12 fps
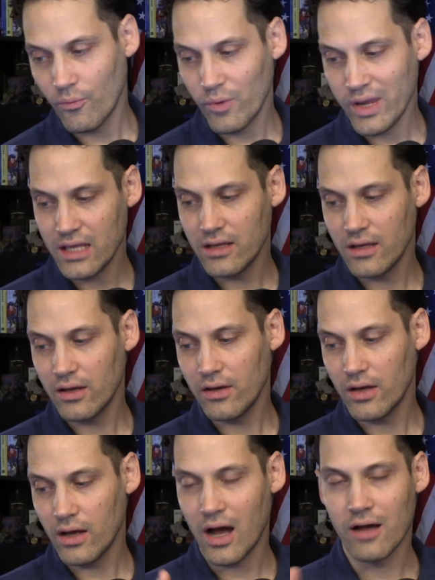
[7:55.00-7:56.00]
we
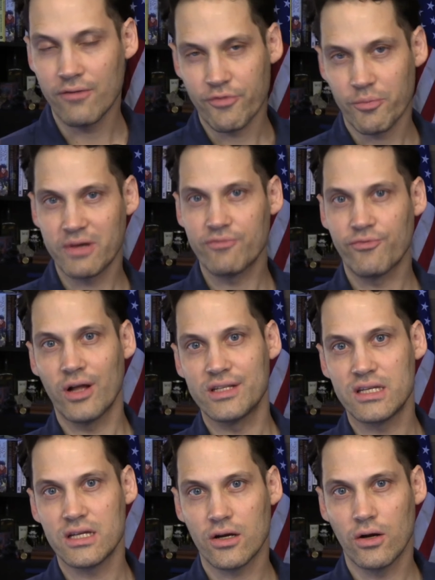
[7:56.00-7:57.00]
on Forbidden
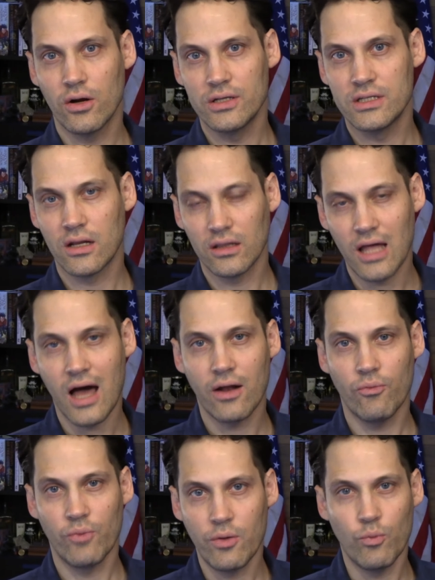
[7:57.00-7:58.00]
Frontier did a
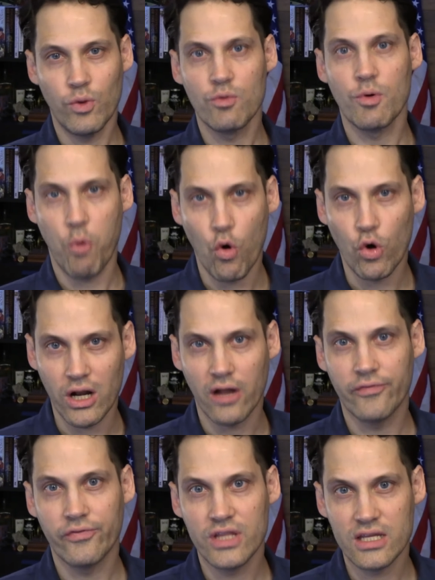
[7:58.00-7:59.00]
lot. We reported
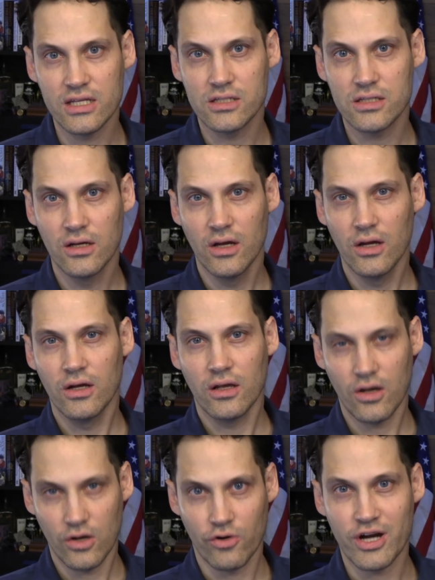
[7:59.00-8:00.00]
on these
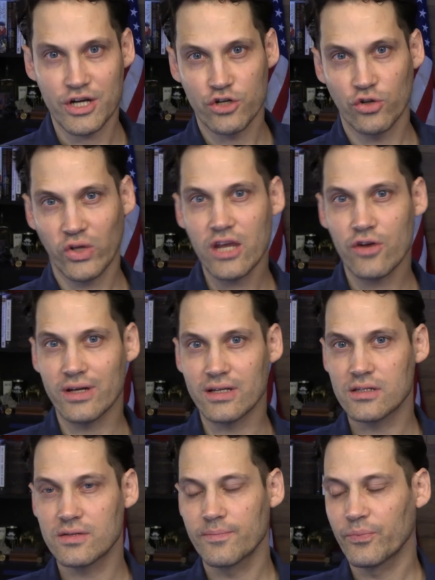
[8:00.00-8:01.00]
congressional
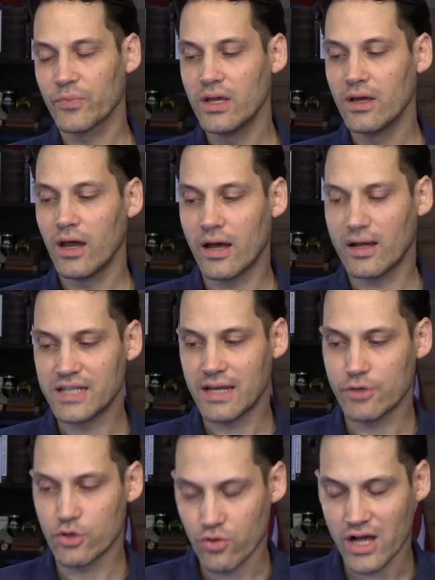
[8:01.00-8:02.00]
hearings.
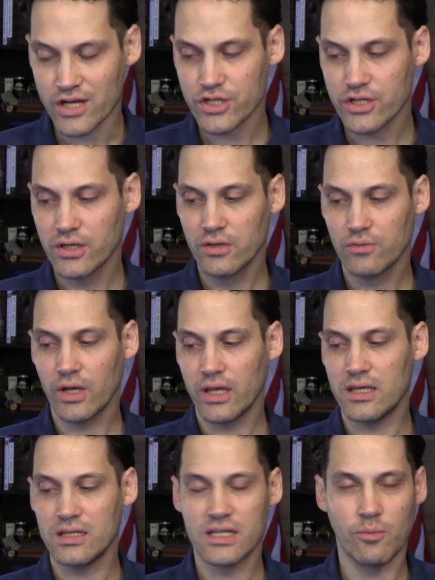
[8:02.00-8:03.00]
David Grush,
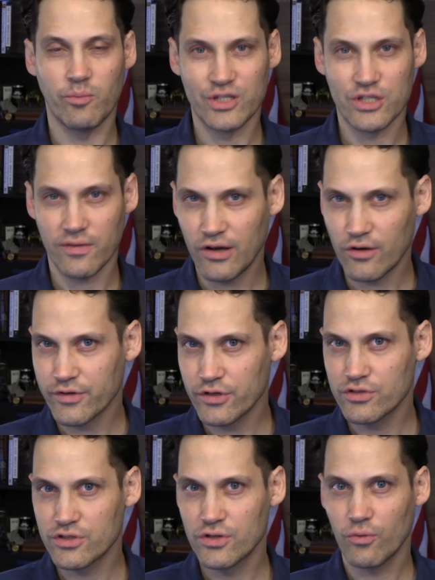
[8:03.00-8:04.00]
he did a bunch of
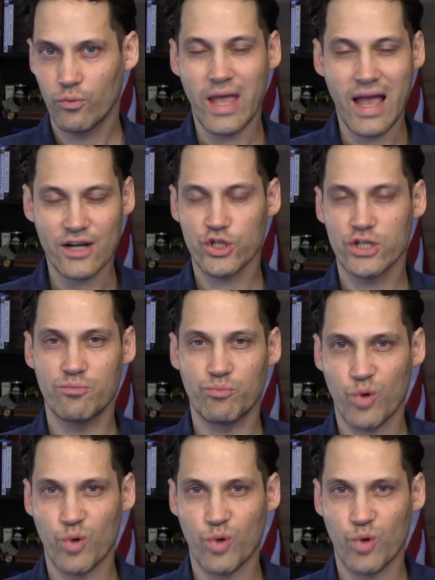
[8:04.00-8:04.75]
interviews. We actually